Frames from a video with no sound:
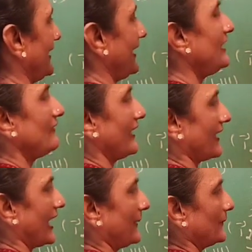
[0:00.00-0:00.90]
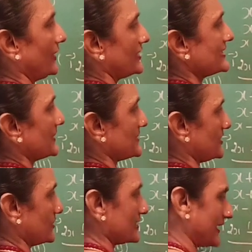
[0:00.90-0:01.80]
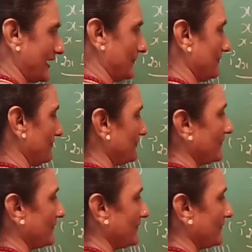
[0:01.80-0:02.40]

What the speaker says: anywhere. I am going to substitute here.